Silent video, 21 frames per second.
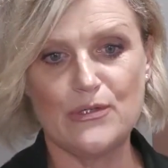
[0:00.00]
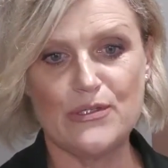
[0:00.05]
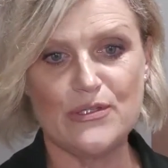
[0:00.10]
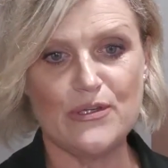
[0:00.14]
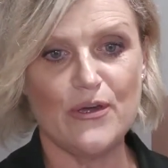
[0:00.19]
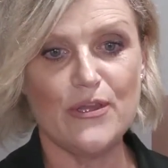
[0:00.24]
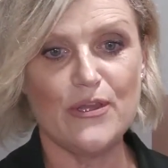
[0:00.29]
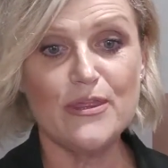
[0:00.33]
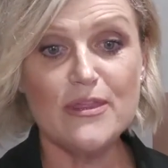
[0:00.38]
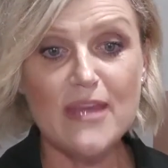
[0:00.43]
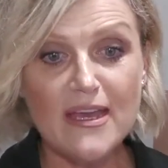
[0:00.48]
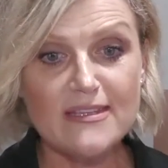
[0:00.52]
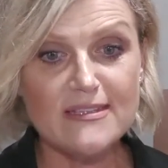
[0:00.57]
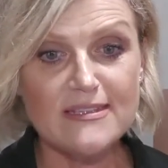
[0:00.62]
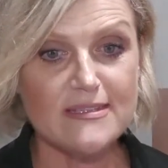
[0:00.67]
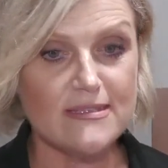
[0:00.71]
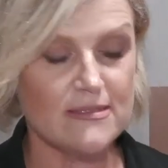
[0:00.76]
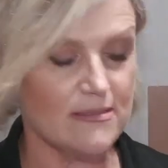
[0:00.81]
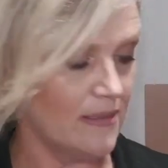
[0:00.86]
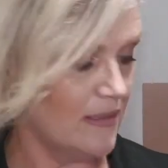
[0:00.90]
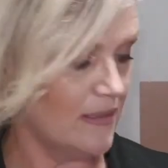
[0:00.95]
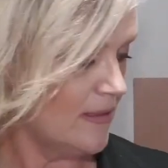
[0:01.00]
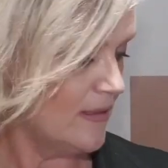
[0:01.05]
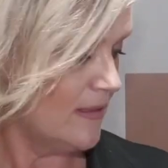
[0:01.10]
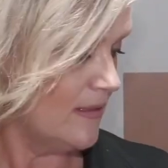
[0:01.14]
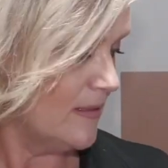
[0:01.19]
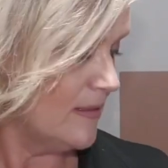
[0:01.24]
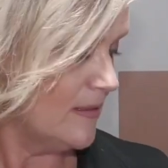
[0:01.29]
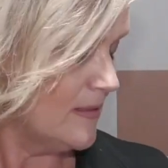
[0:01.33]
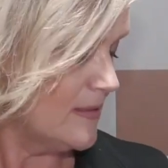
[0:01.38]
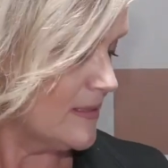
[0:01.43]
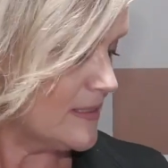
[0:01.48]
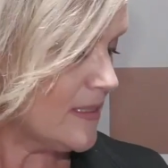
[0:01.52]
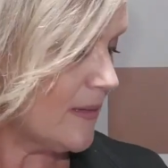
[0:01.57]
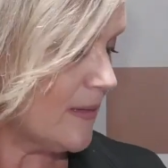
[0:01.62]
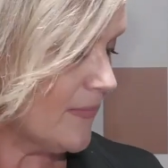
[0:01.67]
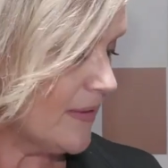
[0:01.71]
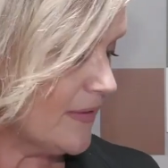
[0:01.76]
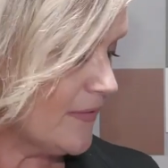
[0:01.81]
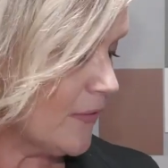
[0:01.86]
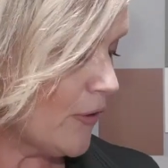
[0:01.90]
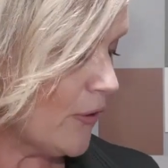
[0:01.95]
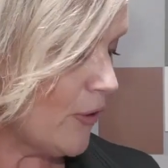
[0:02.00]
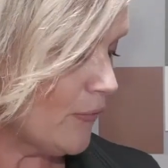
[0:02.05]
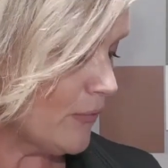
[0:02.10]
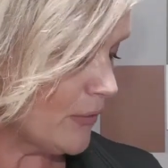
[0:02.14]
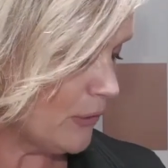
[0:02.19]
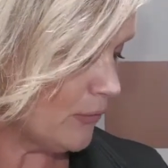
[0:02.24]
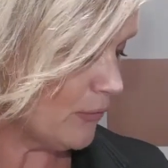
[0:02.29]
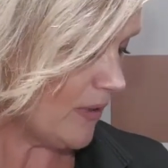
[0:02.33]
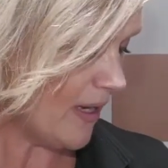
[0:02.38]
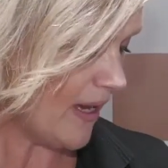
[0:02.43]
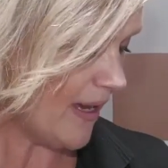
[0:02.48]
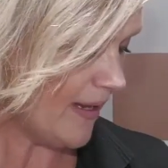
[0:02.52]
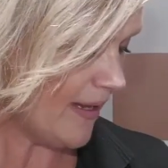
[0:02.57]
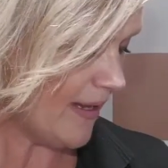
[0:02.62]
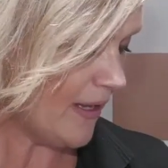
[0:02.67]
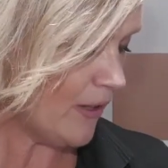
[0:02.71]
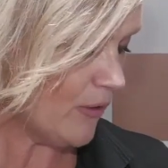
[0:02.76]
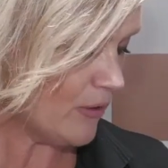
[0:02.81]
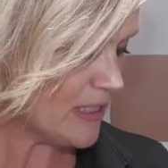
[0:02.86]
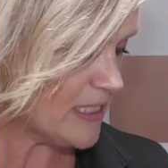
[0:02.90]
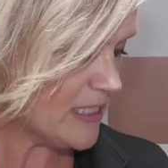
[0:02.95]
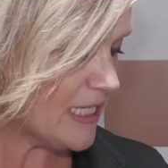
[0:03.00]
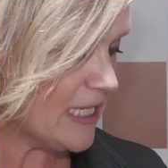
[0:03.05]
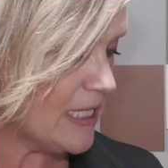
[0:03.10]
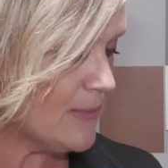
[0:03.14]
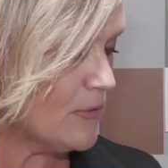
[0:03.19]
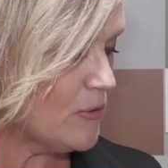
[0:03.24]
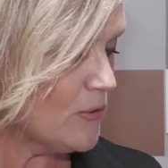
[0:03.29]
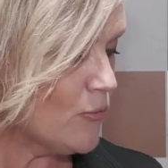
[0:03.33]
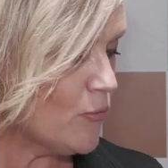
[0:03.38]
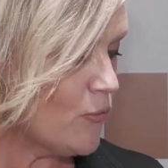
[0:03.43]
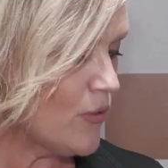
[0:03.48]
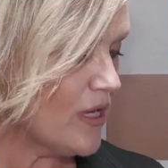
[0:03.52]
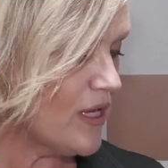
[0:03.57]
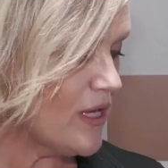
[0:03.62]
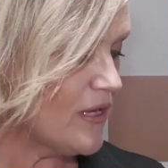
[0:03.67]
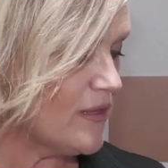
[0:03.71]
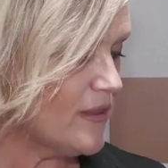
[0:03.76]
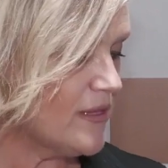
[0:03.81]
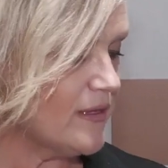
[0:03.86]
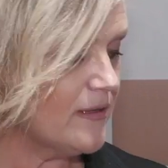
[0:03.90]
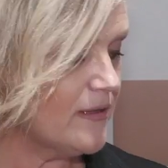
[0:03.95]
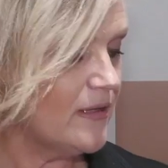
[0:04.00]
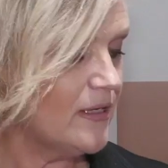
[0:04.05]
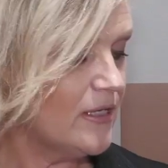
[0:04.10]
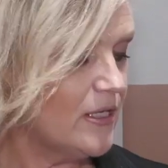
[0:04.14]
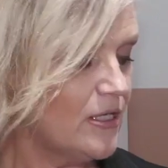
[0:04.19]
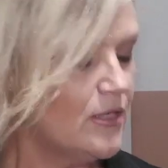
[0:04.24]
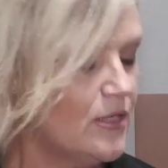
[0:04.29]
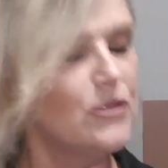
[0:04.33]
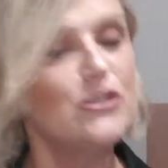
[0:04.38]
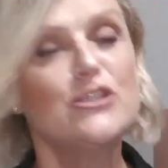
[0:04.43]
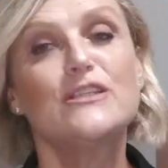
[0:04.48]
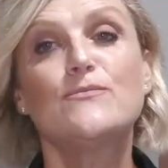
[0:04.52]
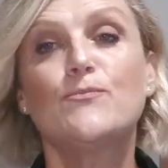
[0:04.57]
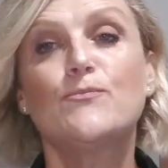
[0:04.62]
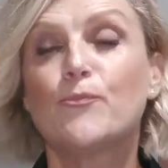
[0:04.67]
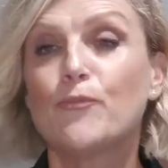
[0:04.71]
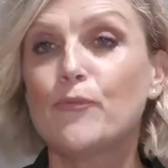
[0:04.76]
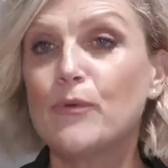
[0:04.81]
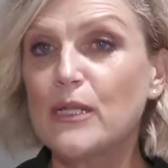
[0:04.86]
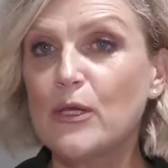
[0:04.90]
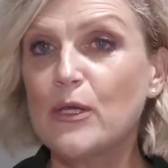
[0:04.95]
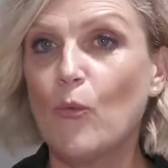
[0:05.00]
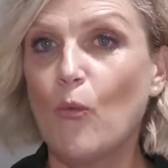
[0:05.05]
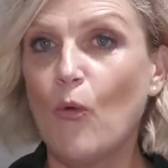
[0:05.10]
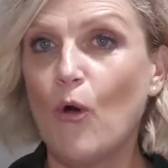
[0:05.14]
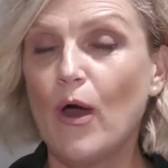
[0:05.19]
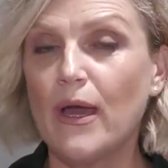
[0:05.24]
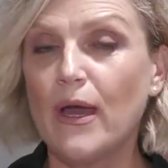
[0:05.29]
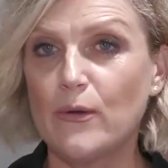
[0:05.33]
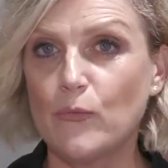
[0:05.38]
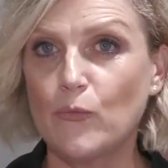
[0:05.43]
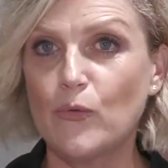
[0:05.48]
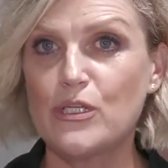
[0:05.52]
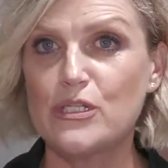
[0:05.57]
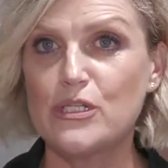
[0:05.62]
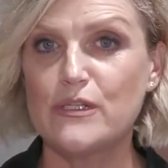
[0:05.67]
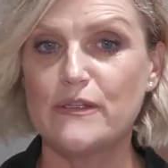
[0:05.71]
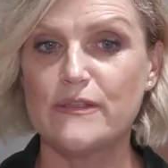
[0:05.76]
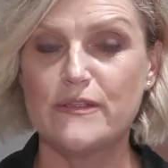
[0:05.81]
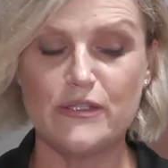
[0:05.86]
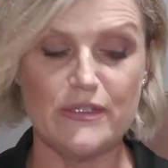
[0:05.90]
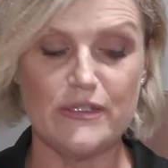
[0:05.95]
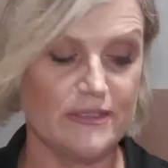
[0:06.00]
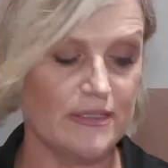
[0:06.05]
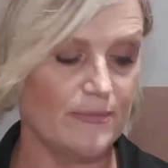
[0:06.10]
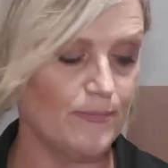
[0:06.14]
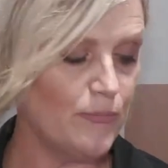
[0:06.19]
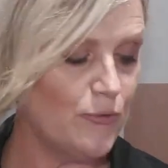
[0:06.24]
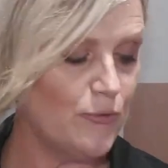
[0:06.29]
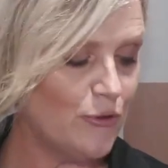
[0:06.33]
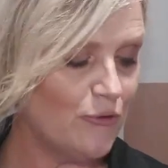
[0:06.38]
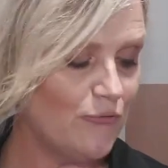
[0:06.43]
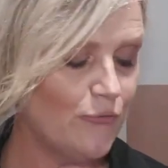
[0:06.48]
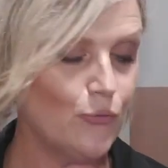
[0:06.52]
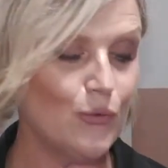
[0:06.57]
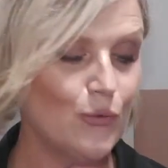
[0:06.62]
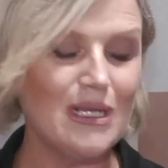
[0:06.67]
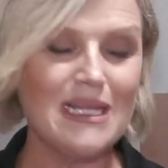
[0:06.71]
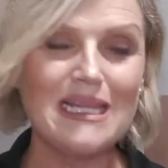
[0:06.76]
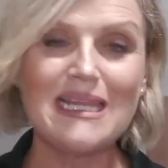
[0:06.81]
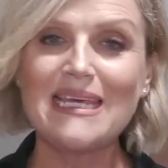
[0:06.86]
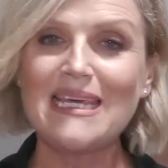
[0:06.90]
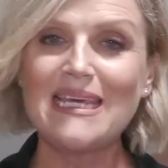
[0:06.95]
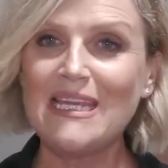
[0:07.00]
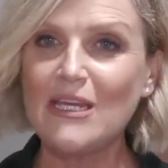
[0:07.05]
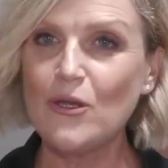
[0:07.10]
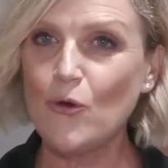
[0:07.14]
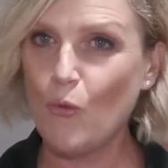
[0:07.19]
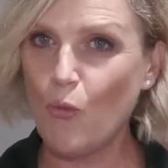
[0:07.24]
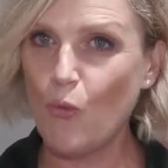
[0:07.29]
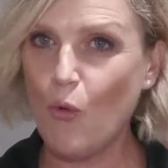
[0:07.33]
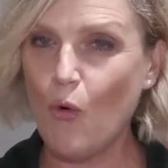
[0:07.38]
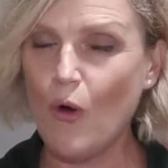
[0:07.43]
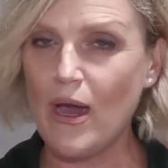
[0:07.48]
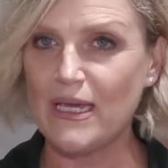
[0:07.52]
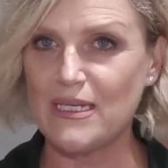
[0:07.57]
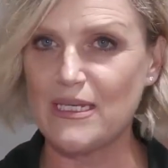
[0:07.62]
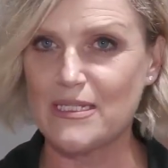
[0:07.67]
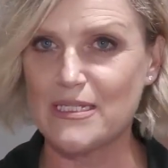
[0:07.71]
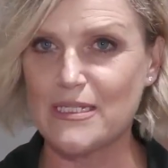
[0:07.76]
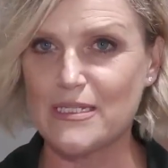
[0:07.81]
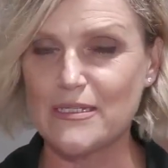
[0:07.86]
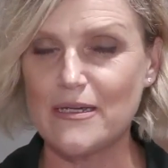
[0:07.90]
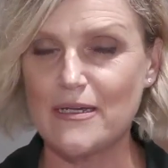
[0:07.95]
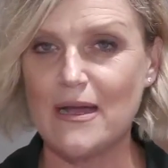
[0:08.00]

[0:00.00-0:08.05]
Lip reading: So that's something that I would look at, and I'd team it with just brilliant white, which is just a beautiful clean white